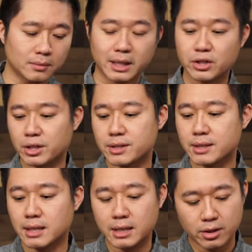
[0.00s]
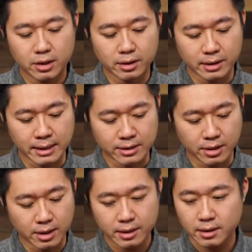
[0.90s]
And you can see here, it is
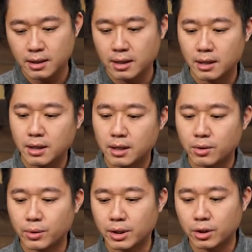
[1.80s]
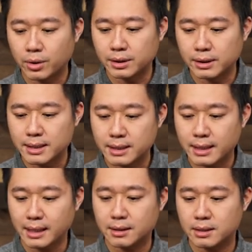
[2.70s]
on. We're going to go and
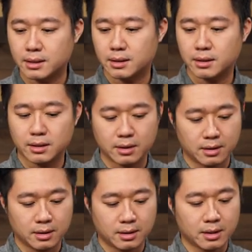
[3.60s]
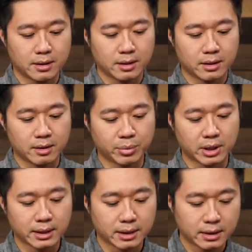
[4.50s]
disconnect,
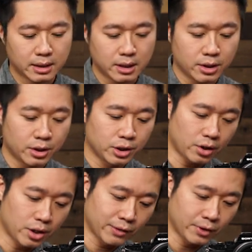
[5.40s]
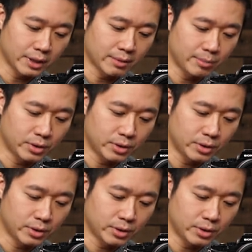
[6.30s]
unplug, turn off your gimbal.